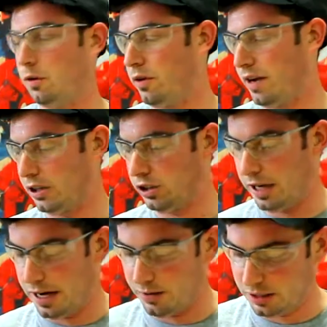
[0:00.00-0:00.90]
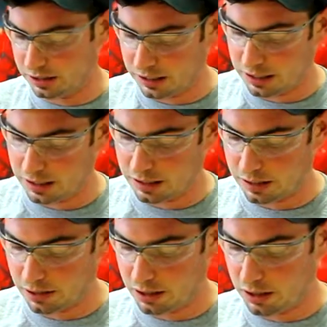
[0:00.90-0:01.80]
We've actually had this in
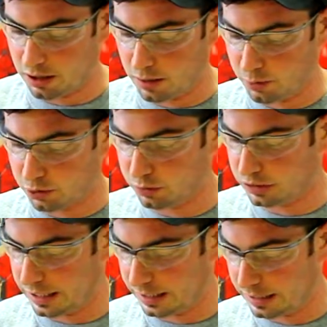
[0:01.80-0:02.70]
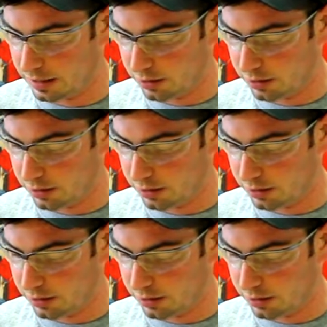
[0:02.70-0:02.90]
the number 2 setting,